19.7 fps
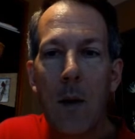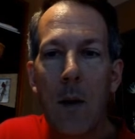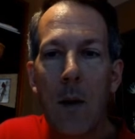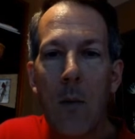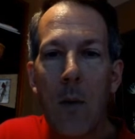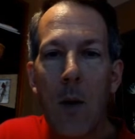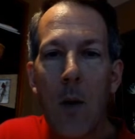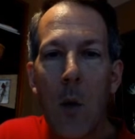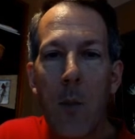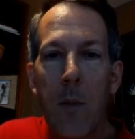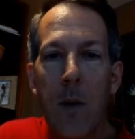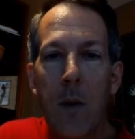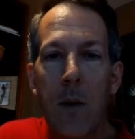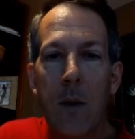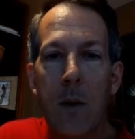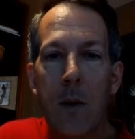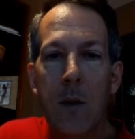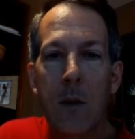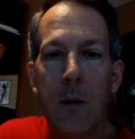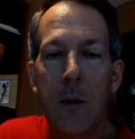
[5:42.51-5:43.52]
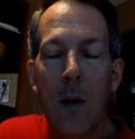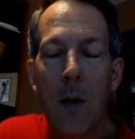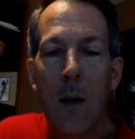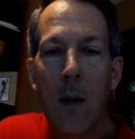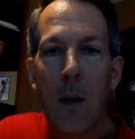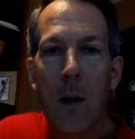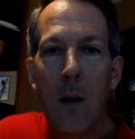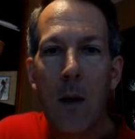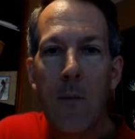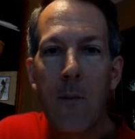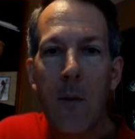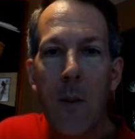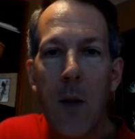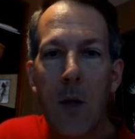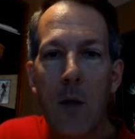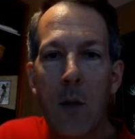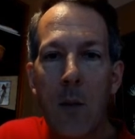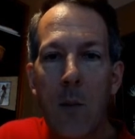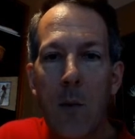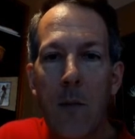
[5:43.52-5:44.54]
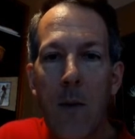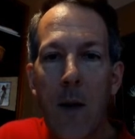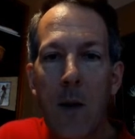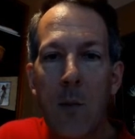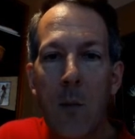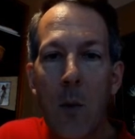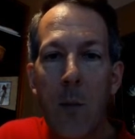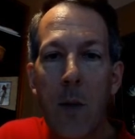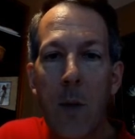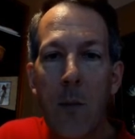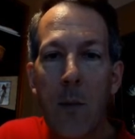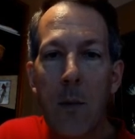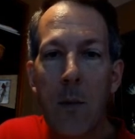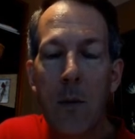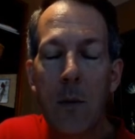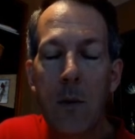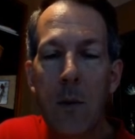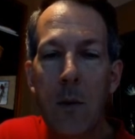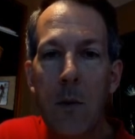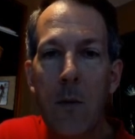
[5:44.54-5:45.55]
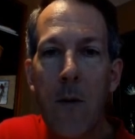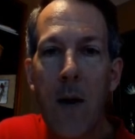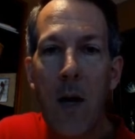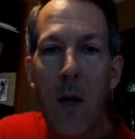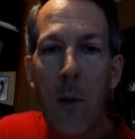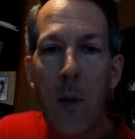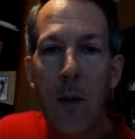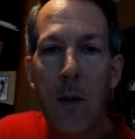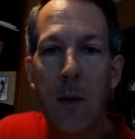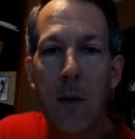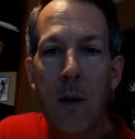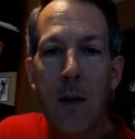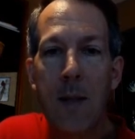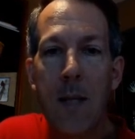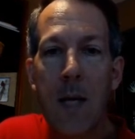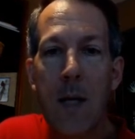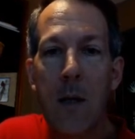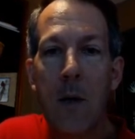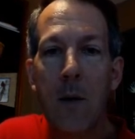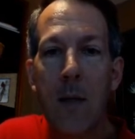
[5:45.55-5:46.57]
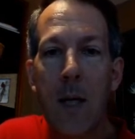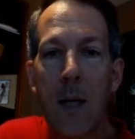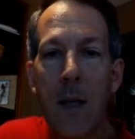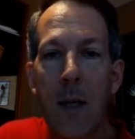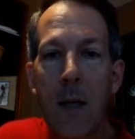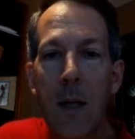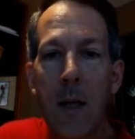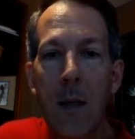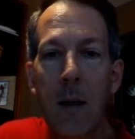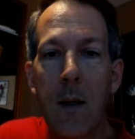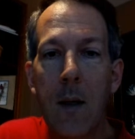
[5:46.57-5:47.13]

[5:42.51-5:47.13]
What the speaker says: we hope that this information provides more people to evaluate this exciting new technique.